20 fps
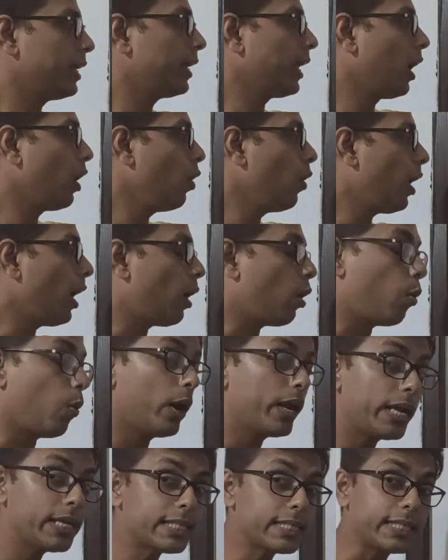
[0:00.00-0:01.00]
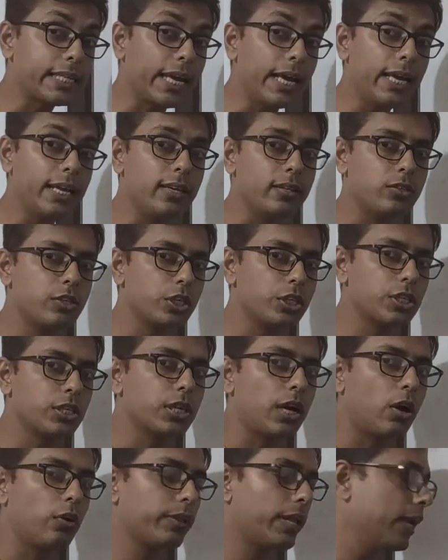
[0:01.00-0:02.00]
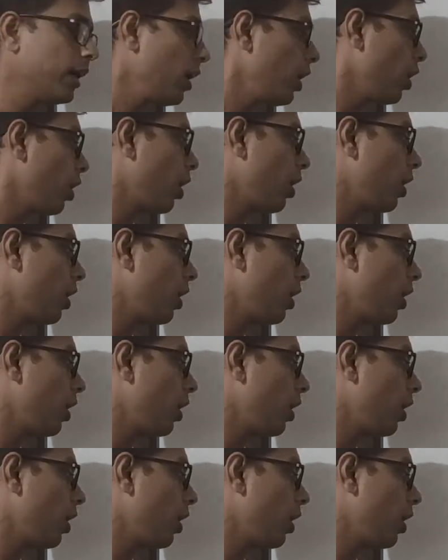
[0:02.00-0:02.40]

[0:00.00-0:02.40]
now what I said just now, that